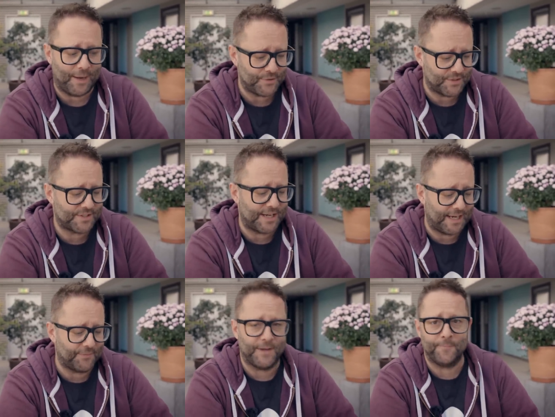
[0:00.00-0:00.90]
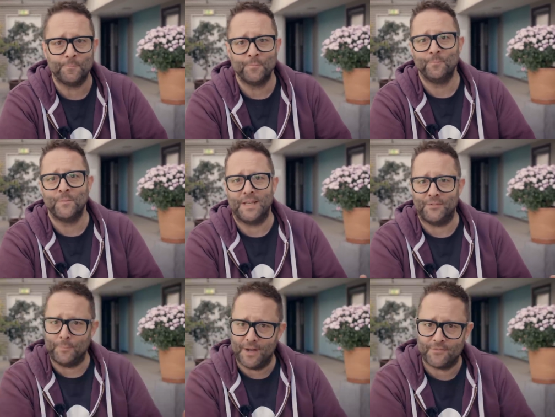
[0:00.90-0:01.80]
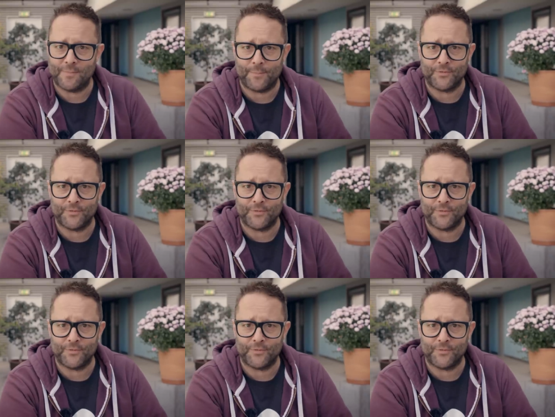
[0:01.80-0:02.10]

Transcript: I'm just saying that if you buy from